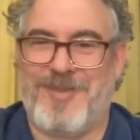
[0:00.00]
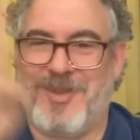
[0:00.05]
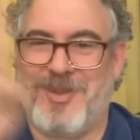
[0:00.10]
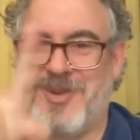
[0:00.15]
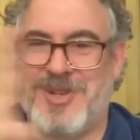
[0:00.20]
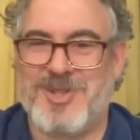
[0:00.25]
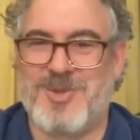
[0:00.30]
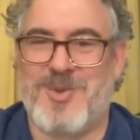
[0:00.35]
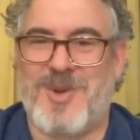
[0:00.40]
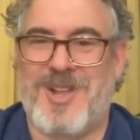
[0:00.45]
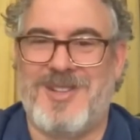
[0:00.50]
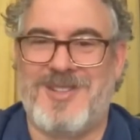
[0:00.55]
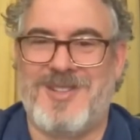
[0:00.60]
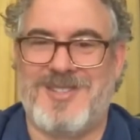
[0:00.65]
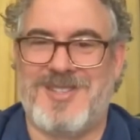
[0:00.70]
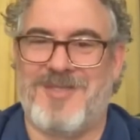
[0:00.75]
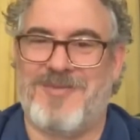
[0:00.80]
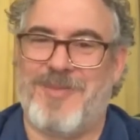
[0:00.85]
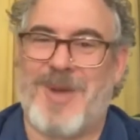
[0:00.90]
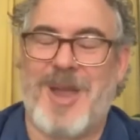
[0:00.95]
which
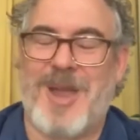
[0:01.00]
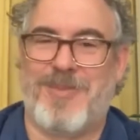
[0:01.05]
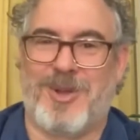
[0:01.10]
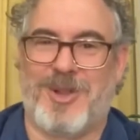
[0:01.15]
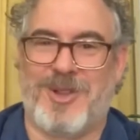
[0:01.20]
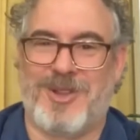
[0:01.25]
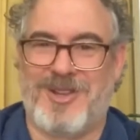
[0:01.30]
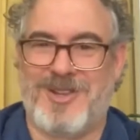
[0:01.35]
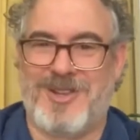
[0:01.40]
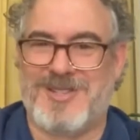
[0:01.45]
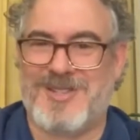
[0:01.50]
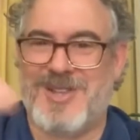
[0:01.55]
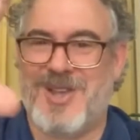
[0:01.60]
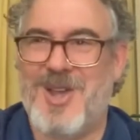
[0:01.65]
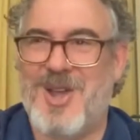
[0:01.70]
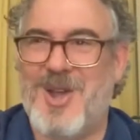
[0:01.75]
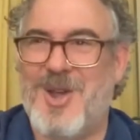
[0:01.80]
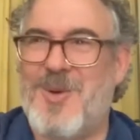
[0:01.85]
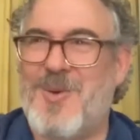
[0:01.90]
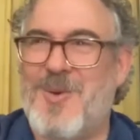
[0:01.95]
ones of my bullies,
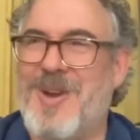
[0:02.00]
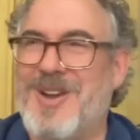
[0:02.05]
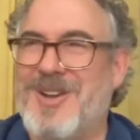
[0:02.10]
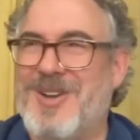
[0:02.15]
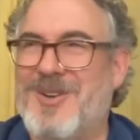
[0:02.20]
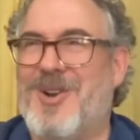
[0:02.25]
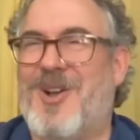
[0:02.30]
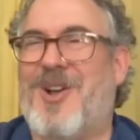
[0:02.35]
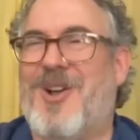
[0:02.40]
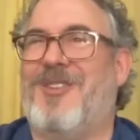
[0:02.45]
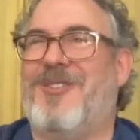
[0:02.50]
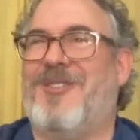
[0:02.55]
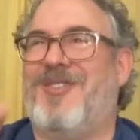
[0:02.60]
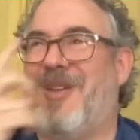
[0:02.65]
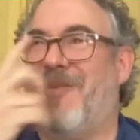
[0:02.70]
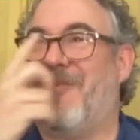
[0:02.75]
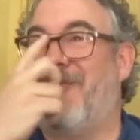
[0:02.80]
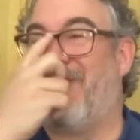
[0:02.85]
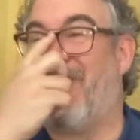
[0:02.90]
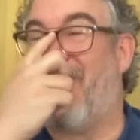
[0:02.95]
where did all of
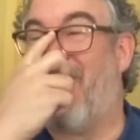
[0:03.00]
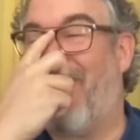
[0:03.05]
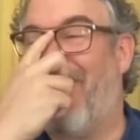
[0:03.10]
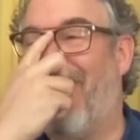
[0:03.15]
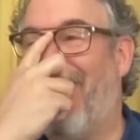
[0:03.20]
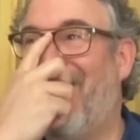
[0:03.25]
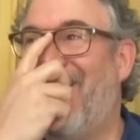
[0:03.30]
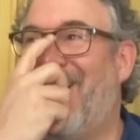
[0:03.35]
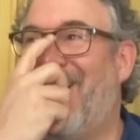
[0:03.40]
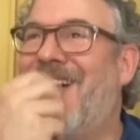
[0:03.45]
them fall?